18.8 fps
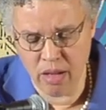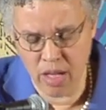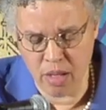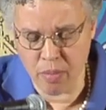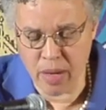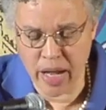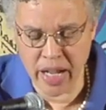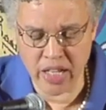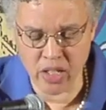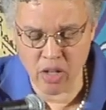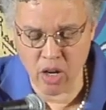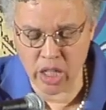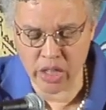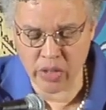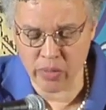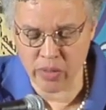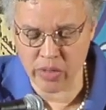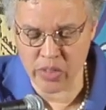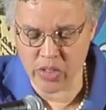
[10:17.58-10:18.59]
In my
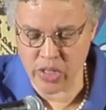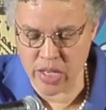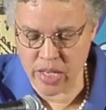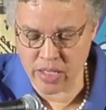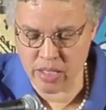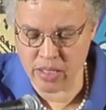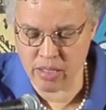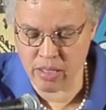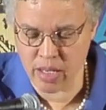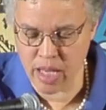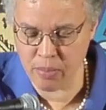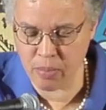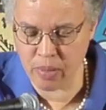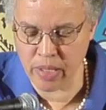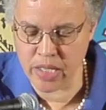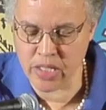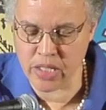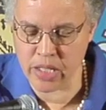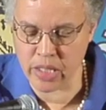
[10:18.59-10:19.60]
inaugural address, I
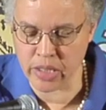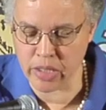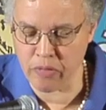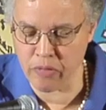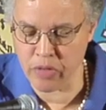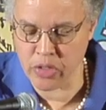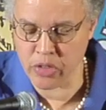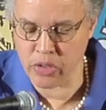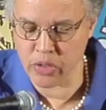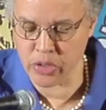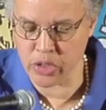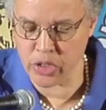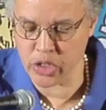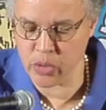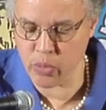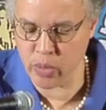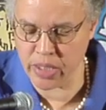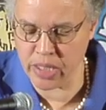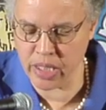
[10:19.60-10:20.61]
pledged that the fiscal year
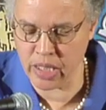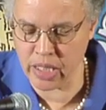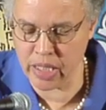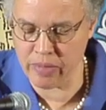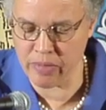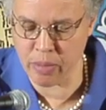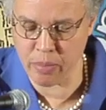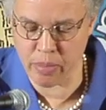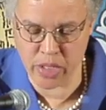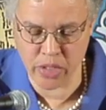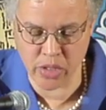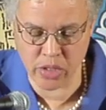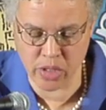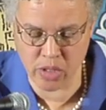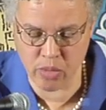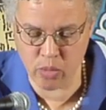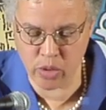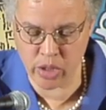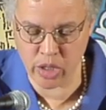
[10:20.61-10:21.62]
2011
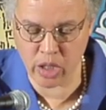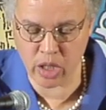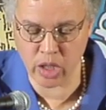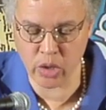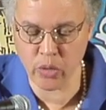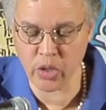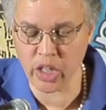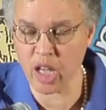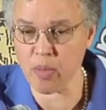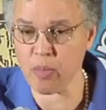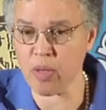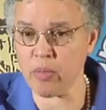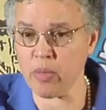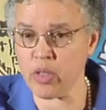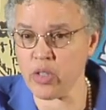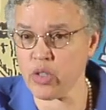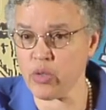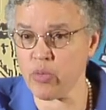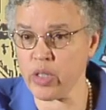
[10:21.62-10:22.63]
budget would include a
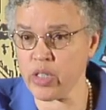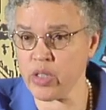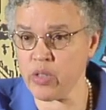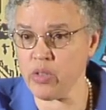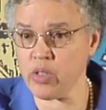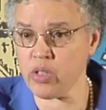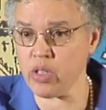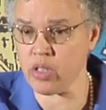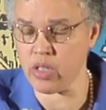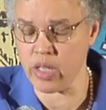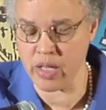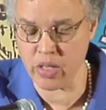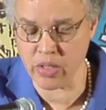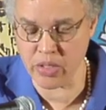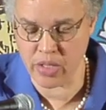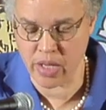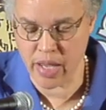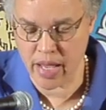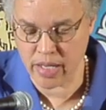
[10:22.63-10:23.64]
commitment to reduce the
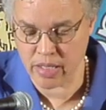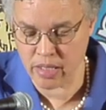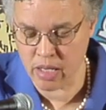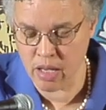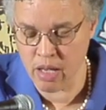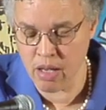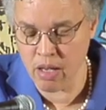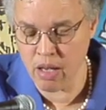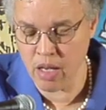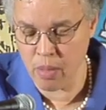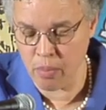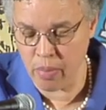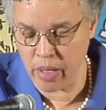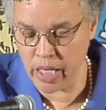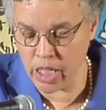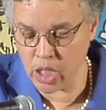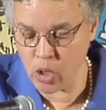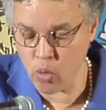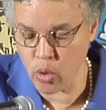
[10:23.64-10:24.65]
sales tax
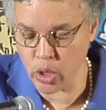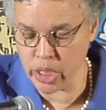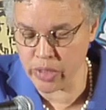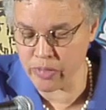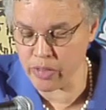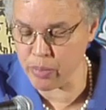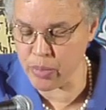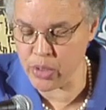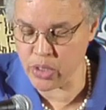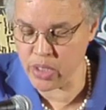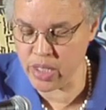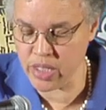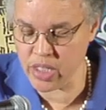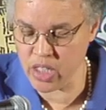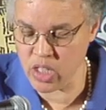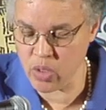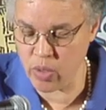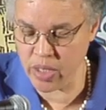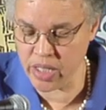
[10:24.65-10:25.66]
by 0.25%
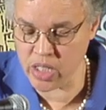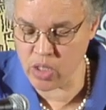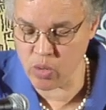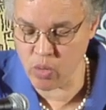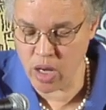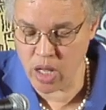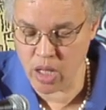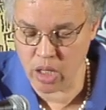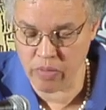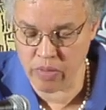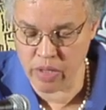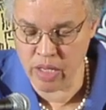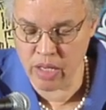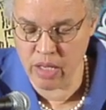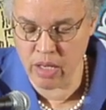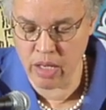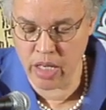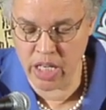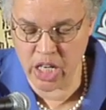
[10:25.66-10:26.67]
in 2012
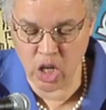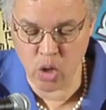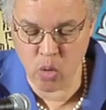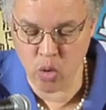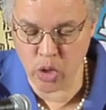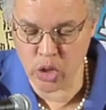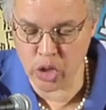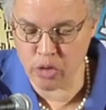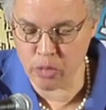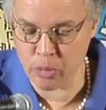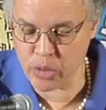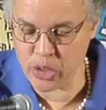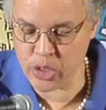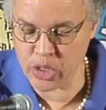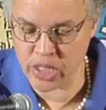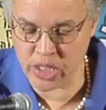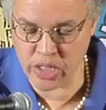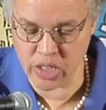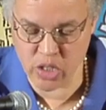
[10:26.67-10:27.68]
and
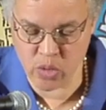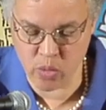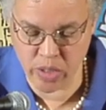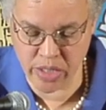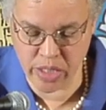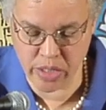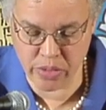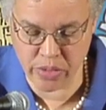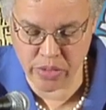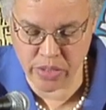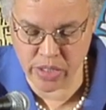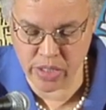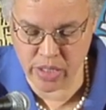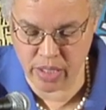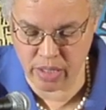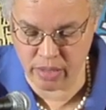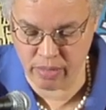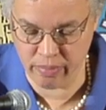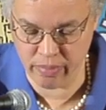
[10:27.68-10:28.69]
0.25% in
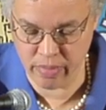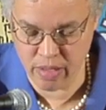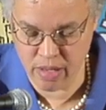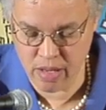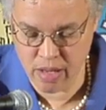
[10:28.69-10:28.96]
2013.